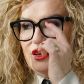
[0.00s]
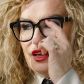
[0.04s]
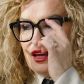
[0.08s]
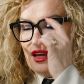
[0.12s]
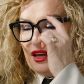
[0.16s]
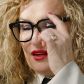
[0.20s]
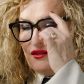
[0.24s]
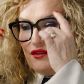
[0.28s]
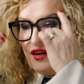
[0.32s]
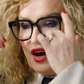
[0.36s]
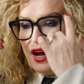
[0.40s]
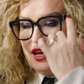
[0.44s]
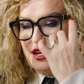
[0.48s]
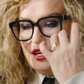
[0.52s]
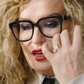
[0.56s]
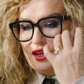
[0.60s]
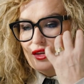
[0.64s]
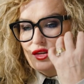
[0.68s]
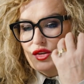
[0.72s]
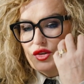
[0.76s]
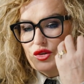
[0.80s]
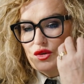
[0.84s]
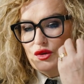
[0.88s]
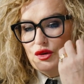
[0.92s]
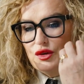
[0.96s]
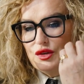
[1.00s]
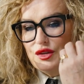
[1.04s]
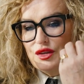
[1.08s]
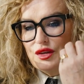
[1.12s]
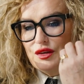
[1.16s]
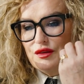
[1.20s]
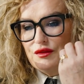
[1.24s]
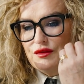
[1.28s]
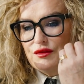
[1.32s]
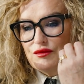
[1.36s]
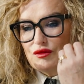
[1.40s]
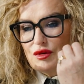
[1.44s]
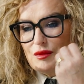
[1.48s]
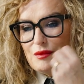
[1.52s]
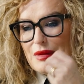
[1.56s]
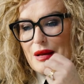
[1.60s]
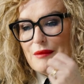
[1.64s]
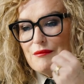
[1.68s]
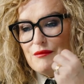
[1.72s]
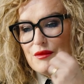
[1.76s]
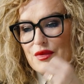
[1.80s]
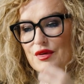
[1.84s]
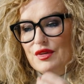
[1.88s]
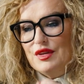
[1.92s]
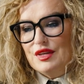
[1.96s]
If I can sort of
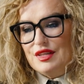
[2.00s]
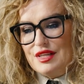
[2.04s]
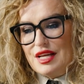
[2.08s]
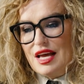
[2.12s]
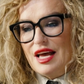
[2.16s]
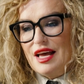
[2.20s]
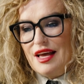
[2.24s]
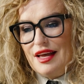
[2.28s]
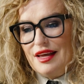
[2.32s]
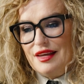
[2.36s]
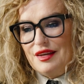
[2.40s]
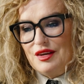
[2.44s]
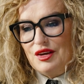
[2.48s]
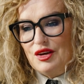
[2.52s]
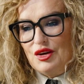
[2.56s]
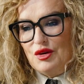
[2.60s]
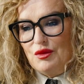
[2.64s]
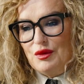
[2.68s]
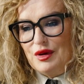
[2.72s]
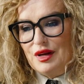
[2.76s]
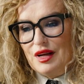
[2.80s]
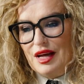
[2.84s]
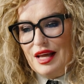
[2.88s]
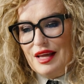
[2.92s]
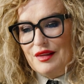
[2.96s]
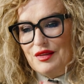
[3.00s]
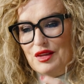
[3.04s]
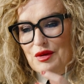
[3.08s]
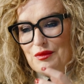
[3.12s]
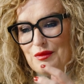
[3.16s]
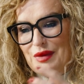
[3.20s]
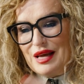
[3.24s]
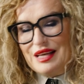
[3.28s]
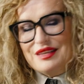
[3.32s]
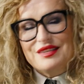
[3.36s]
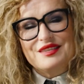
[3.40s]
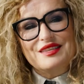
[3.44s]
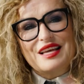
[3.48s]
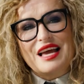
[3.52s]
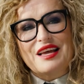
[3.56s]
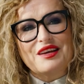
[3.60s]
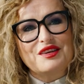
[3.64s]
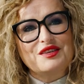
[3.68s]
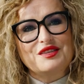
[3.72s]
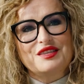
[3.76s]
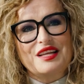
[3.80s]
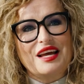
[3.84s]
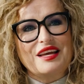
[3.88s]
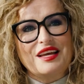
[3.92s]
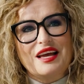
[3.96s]
remember the day when I had the best
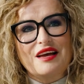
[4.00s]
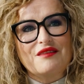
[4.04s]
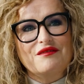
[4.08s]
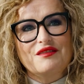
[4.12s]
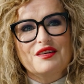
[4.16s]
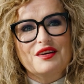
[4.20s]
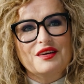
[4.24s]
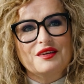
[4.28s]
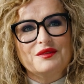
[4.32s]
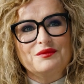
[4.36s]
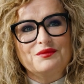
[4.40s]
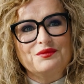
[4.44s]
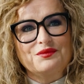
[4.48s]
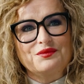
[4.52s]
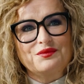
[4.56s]
sales day ever,